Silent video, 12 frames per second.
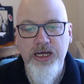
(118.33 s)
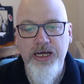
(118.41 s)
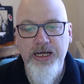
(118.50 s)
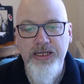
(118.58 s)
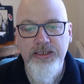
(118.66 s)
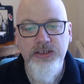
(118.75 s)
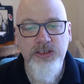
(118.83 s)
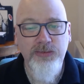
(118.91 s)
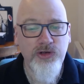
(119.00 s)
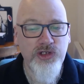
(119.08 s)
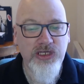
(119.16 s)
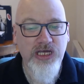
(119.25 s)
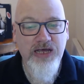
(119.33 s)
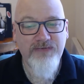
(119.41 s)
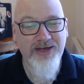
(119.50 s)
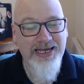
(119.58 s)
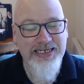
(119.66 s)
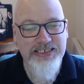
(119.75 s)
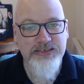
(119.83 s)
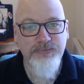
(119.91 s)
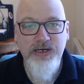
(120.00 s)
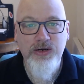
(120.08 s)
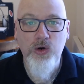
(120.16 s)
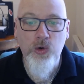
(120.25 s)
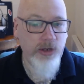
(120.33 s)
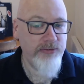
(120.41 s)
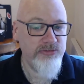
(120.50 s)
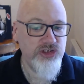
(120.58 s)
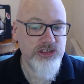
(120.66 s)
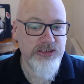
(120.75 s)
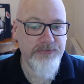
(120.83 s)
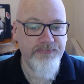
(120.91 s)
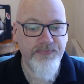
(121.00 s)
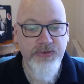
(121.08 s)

and WTF Ice by OMG.